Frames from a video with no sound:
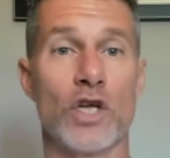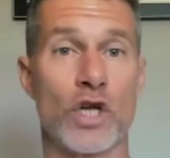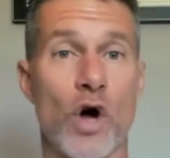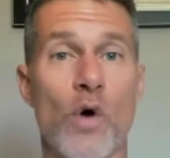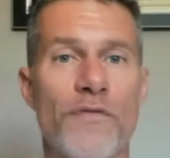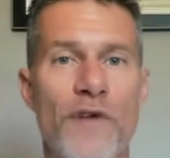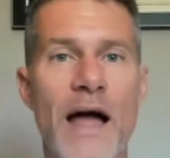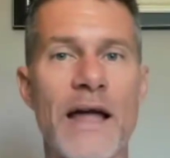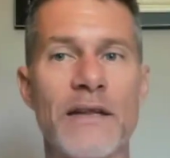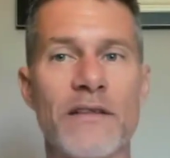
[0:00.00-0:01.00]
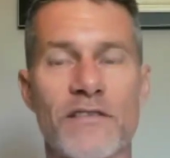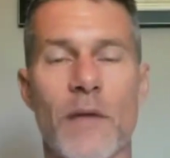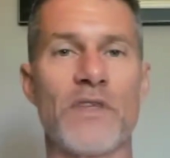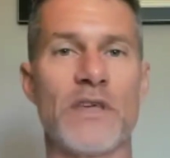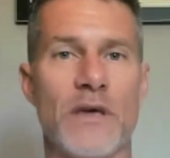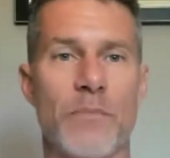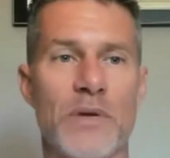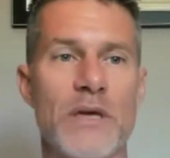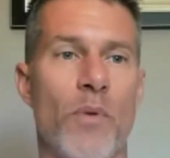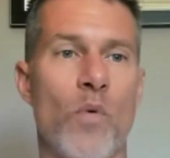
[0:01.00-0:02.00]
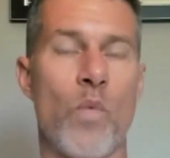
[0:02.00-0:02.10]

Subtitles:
Go find something that people